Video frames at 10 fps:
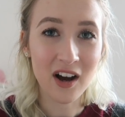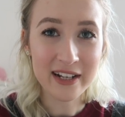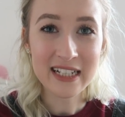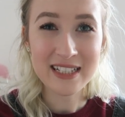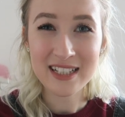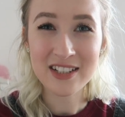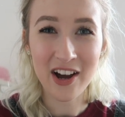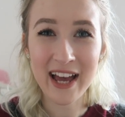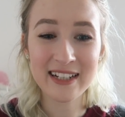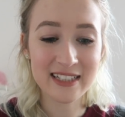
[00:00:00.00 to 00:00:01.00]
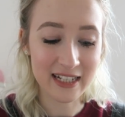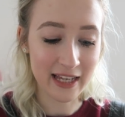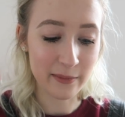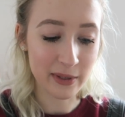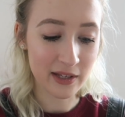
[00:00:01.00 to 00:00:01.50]
I need to start editing
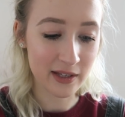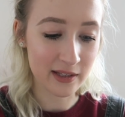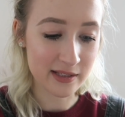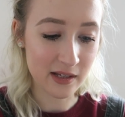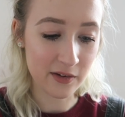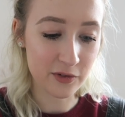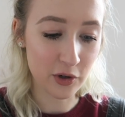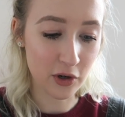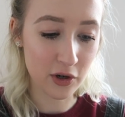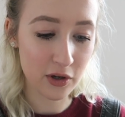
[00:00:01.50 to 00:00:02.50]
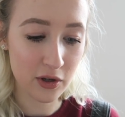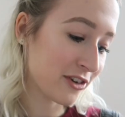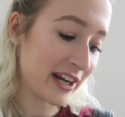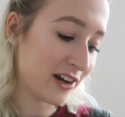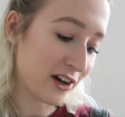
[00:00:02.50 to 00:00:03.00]
it because I've got
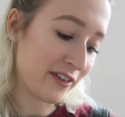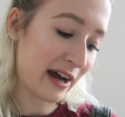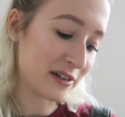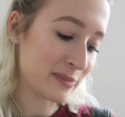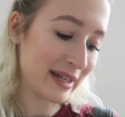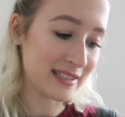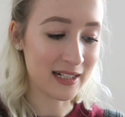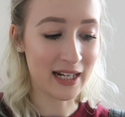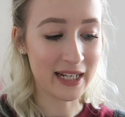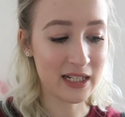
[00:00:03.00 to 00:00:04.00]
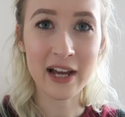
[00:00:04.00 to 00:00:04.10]
three and a half hours basically.